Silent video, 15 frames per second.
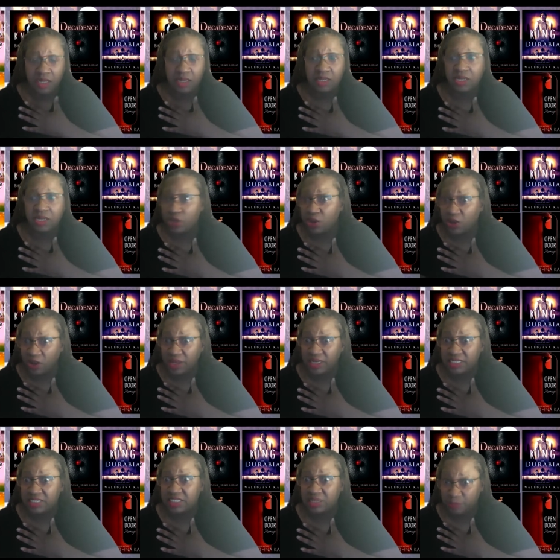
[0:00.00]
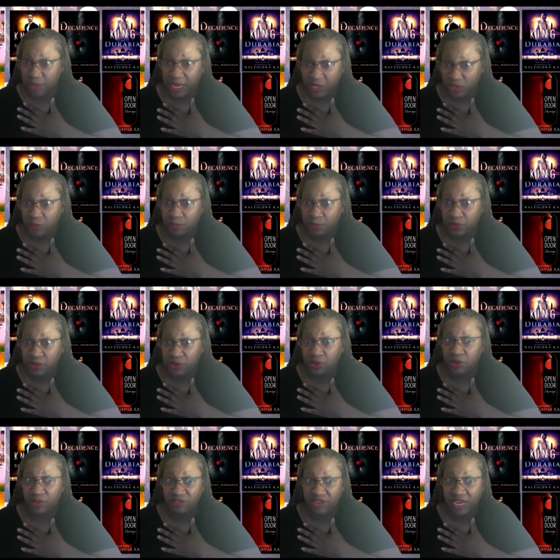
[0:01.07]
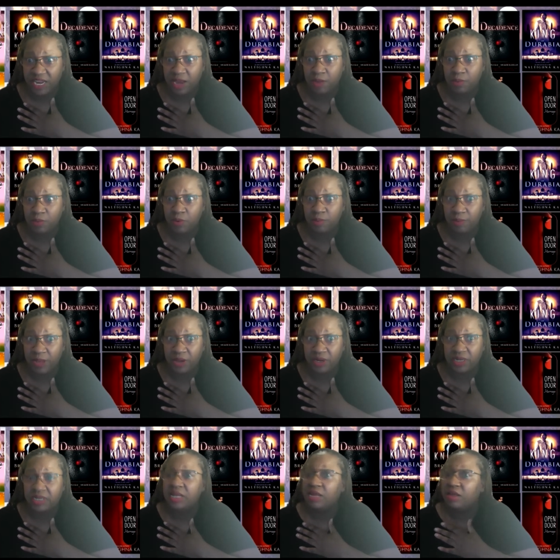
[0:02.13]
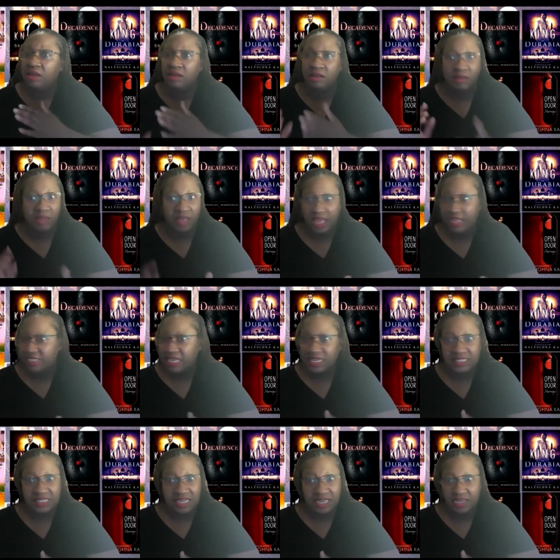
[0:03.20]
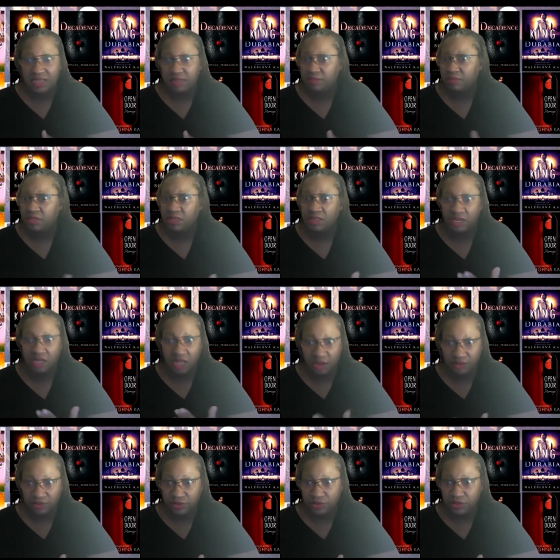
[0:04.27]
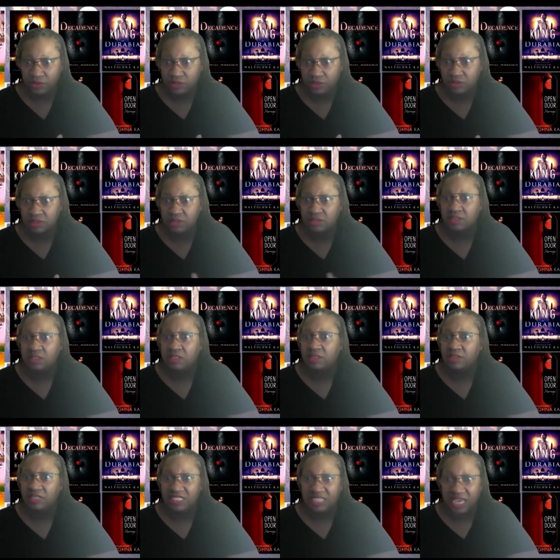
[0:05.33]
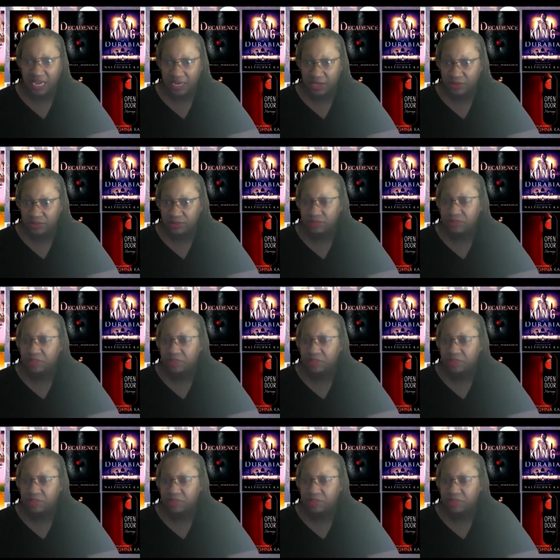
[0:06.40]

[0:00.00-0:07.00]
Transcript: click on to buy your book or find out more about it. As I say, the cover, the title,